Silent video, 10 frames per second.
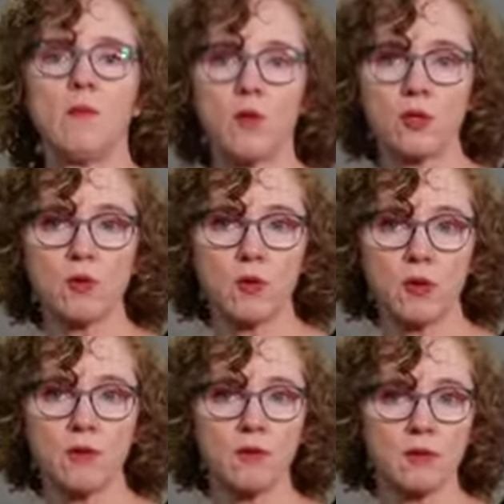more
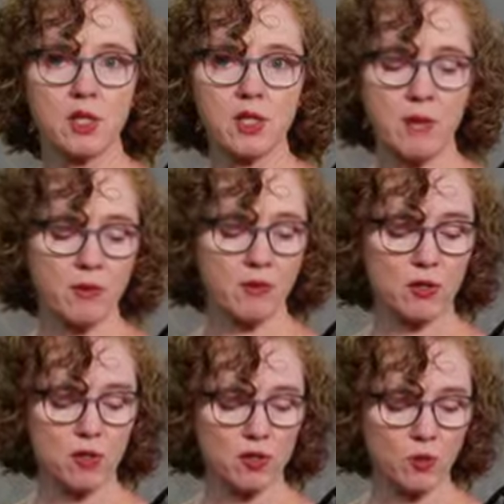toward the shape of
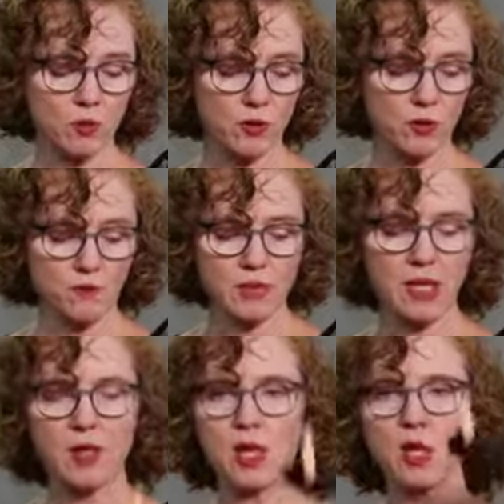your shoulder.
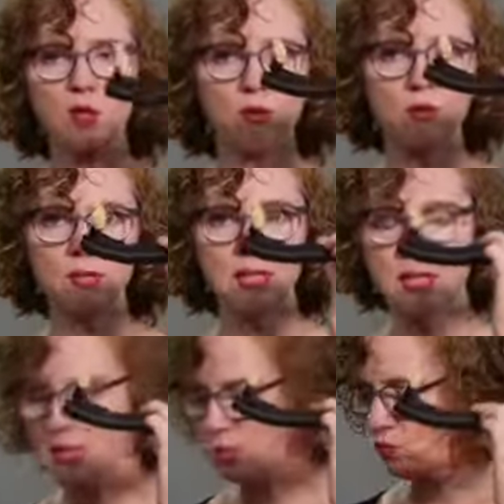The Coon is